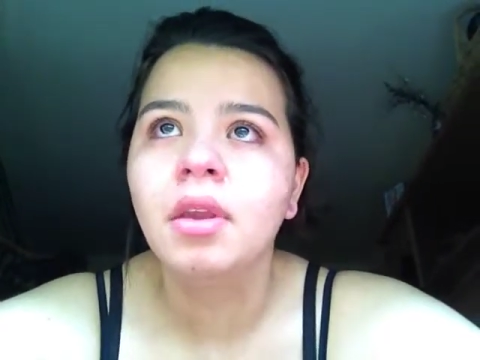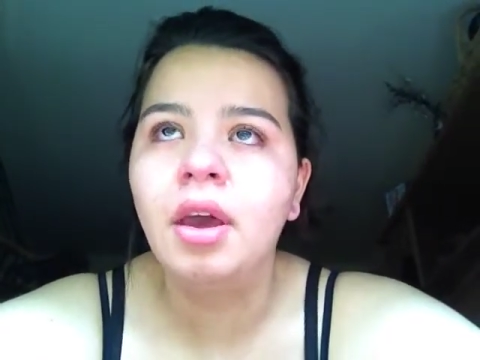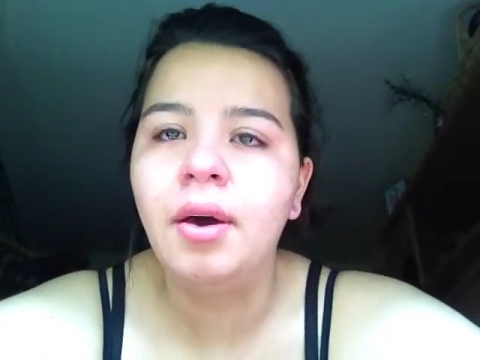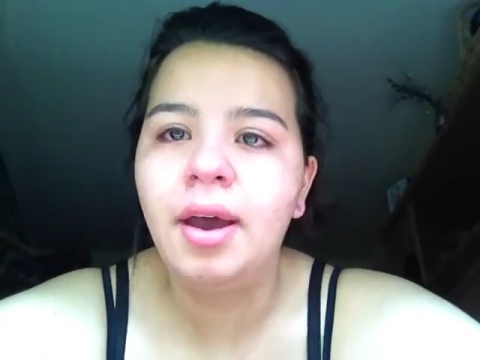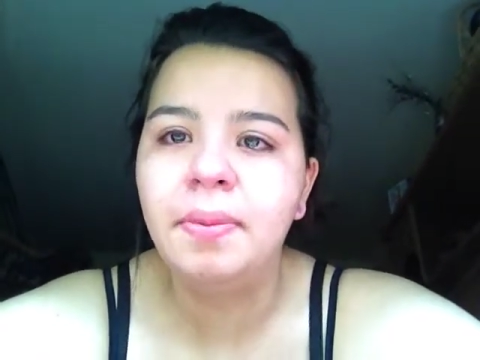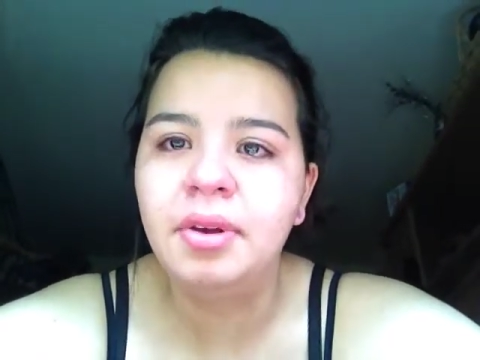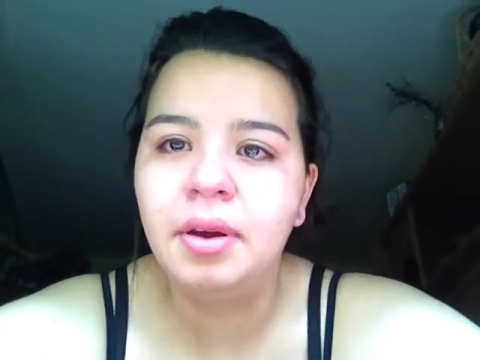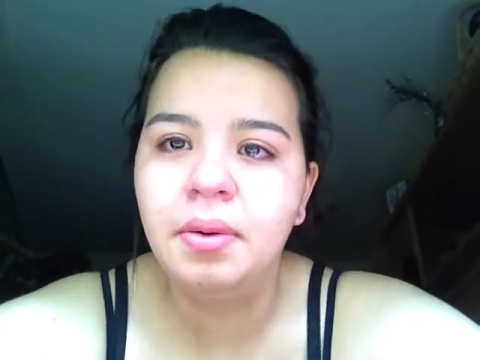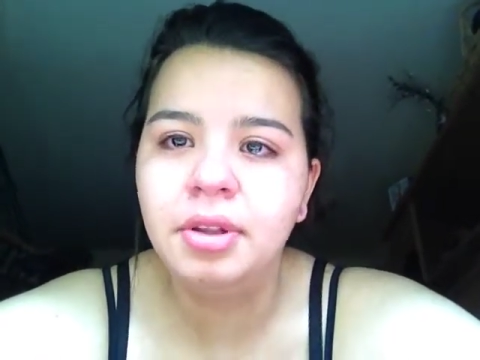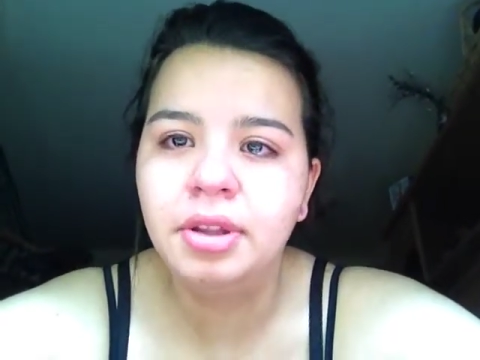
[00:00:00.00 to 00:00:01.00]
how happy
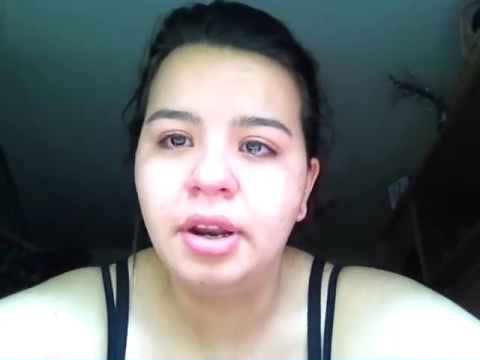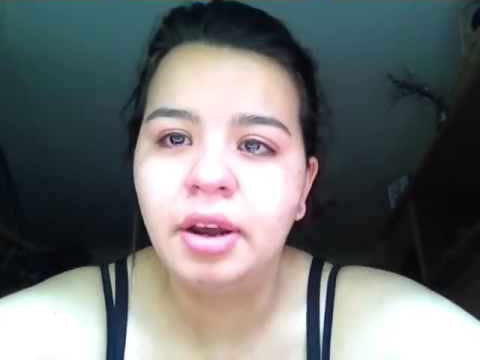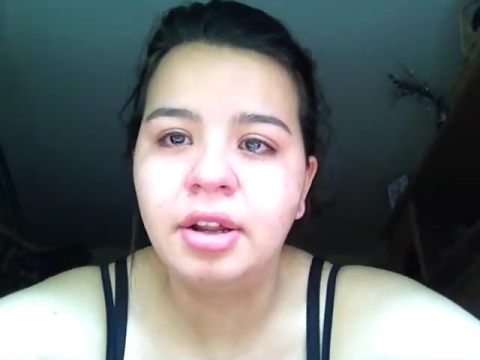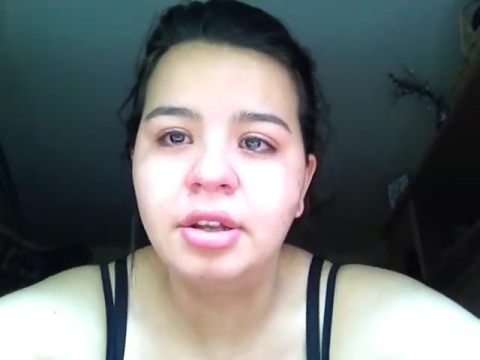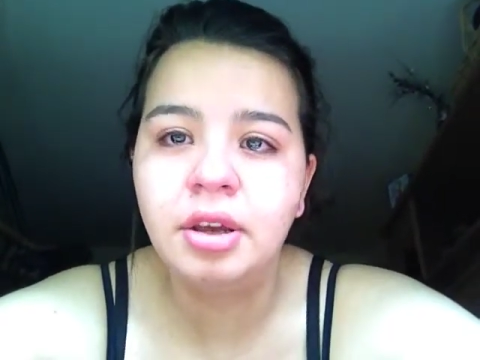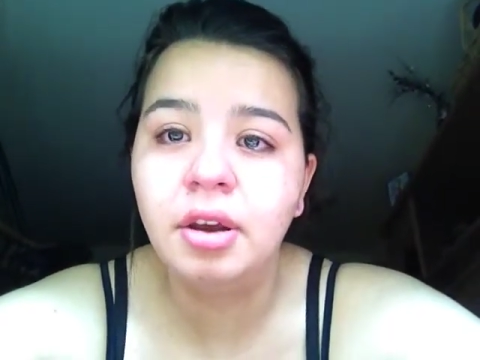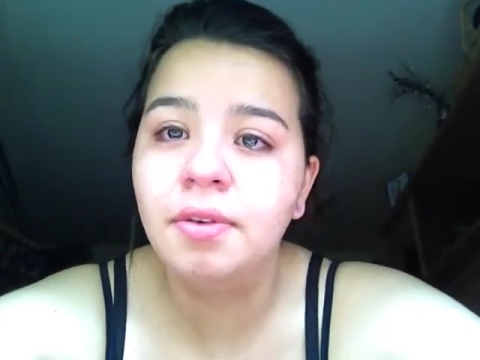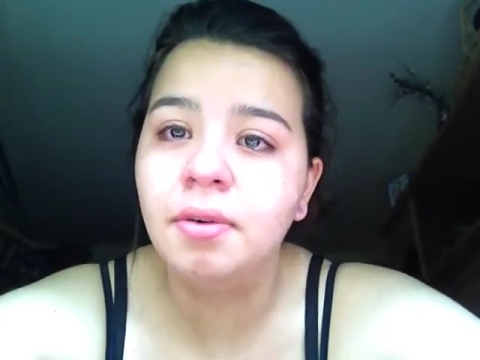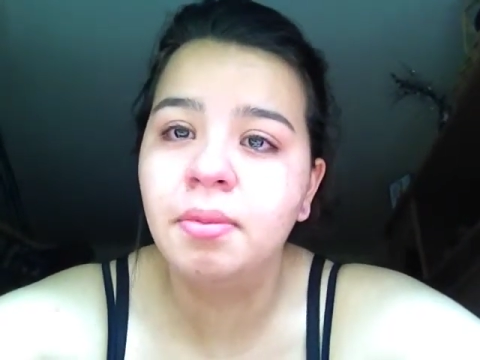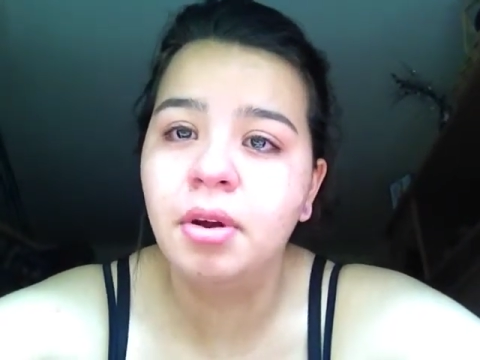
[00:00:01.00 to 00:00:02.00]
I was that I got to hear
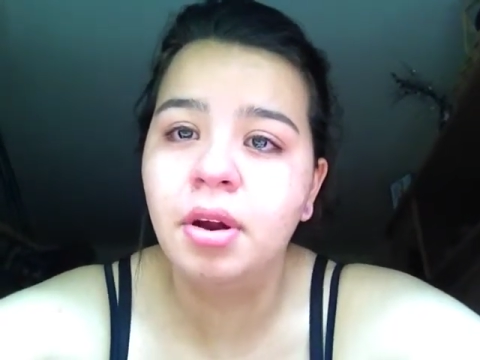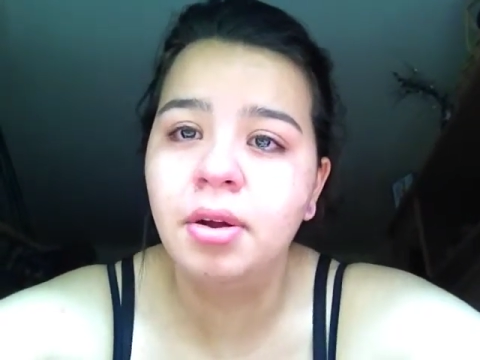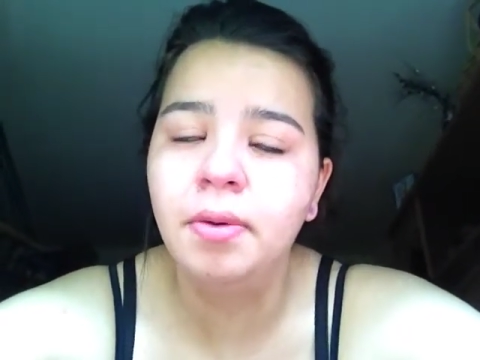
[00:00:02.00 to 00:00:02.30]
from her.